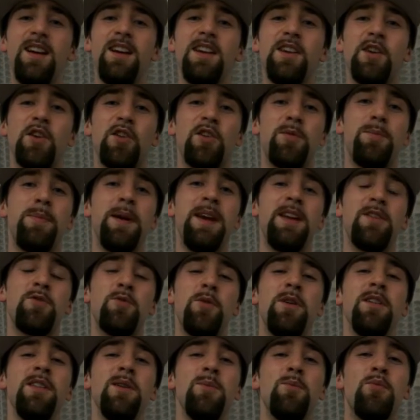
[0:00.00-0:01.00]
your speech
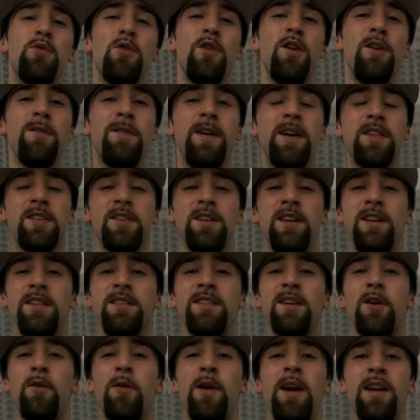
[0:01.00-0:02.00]
will improve as an
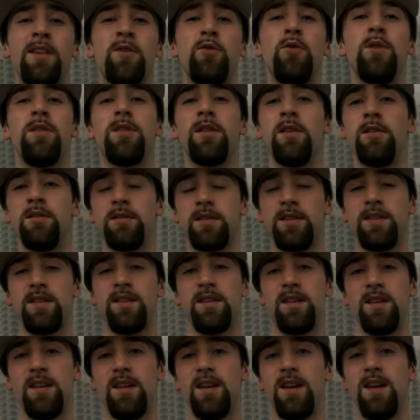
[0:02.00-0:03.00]
indirect
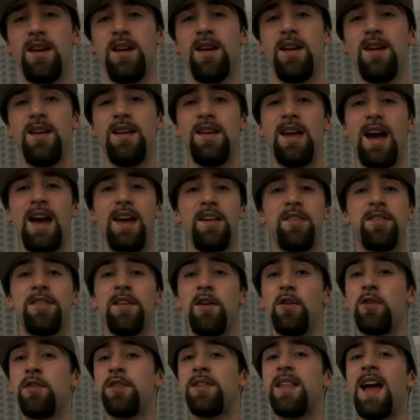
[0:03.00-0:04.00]
result. I
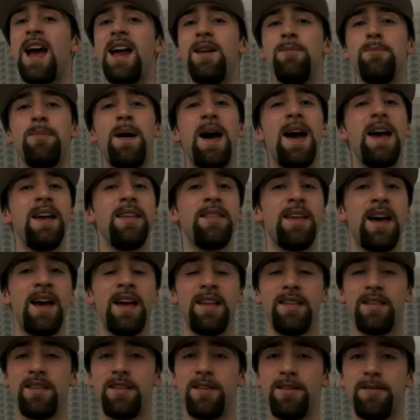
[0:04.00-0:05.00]
still stand by
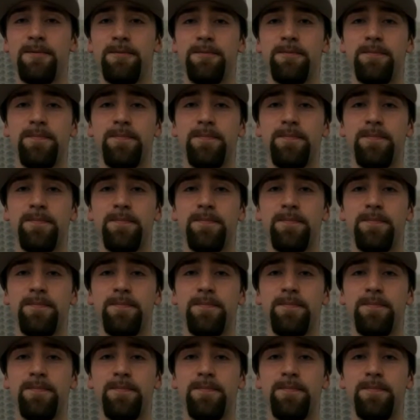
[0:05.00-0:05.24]
that.